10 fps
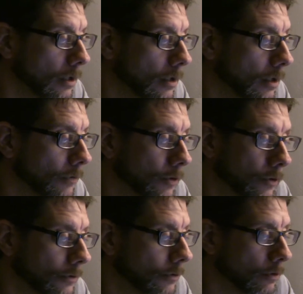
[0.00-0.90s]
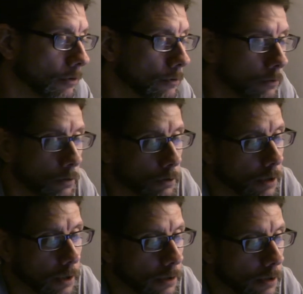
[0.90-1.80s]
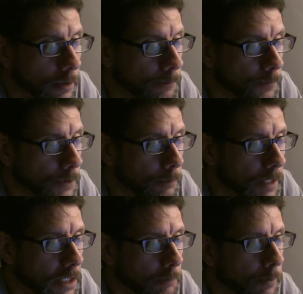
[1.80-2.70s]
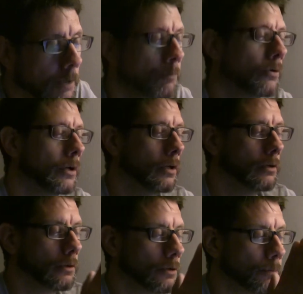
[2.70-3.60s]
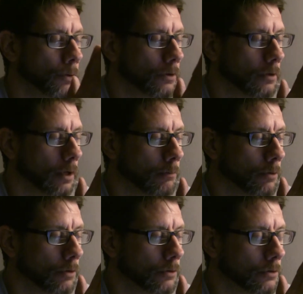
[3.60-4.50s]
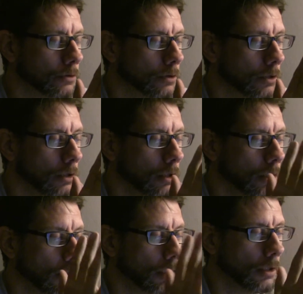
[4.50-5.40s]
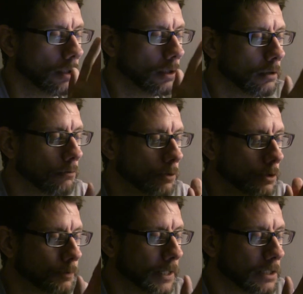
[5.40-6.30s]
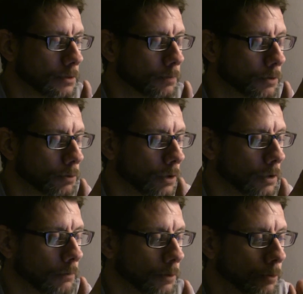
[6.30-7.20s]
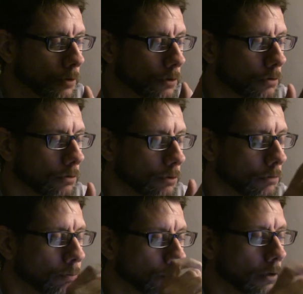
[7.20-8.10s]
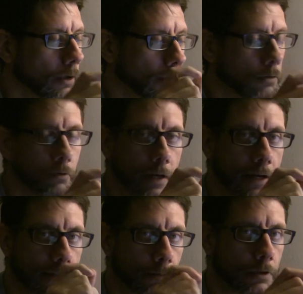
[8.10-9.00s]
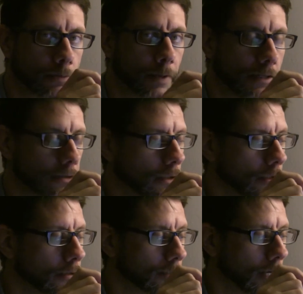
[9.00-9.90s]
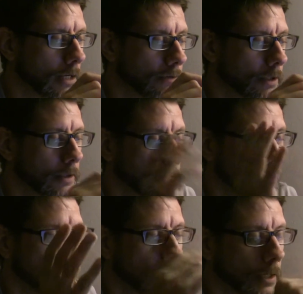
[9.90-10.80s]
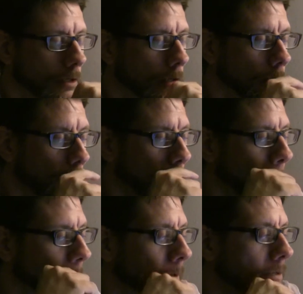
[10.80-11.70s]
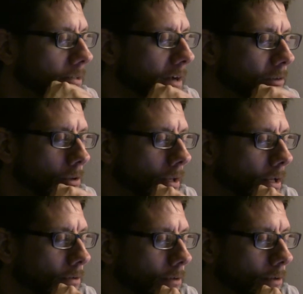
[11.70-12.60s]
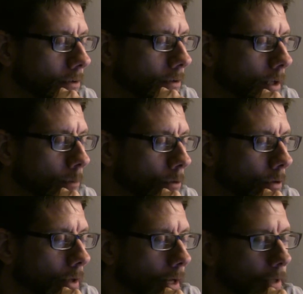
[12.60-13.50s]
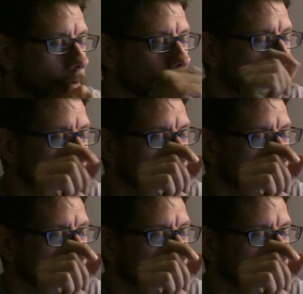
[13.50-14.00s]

if you just look on, you make it by you put the numbers in with a space between them. You put in 2 dashes with a space on each side of it, and then you make a space after the last number in the